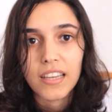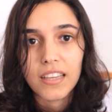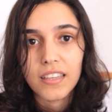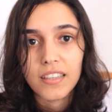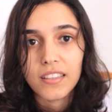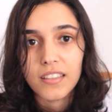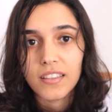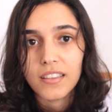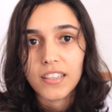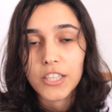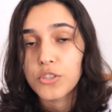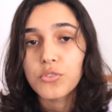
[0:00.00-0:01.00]

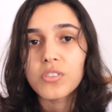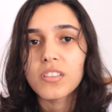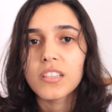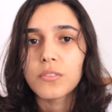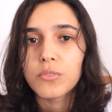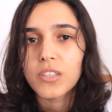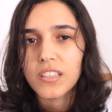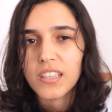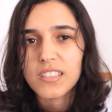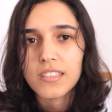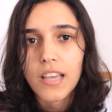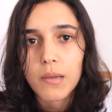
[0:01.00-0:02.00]
and they usually wouldn't
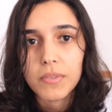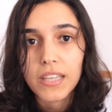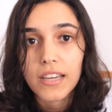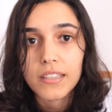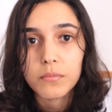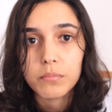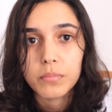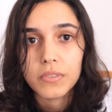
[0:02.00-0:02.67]
accept that,